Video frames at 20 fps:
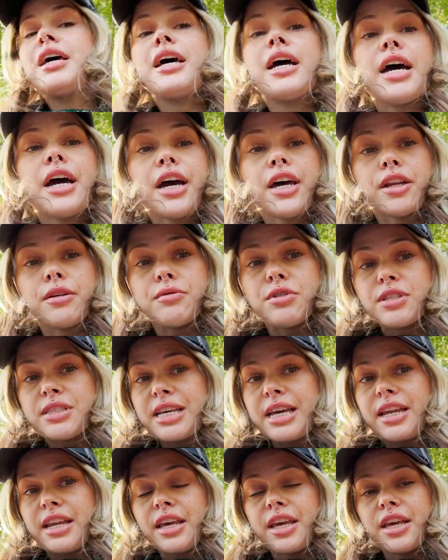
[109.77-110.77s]
and I'm just
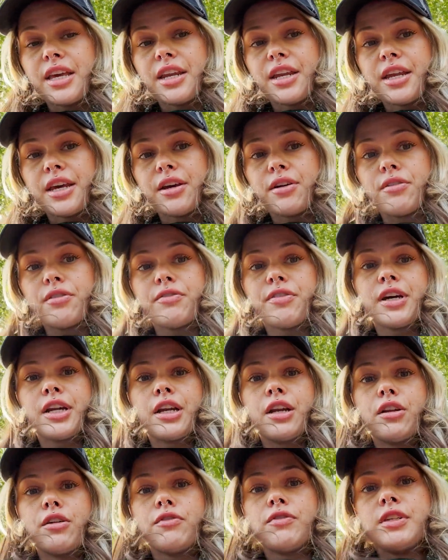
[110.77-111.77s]
heading in now. Had a
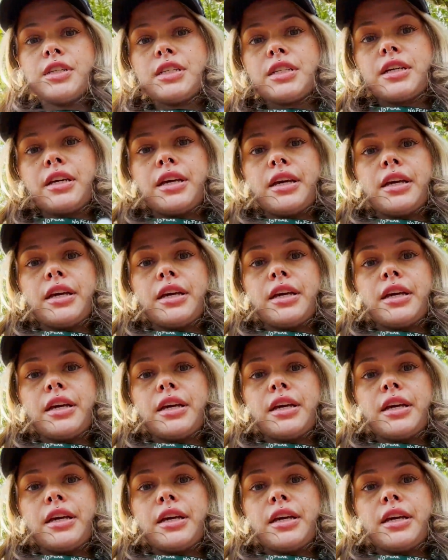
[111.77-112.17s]
lovely day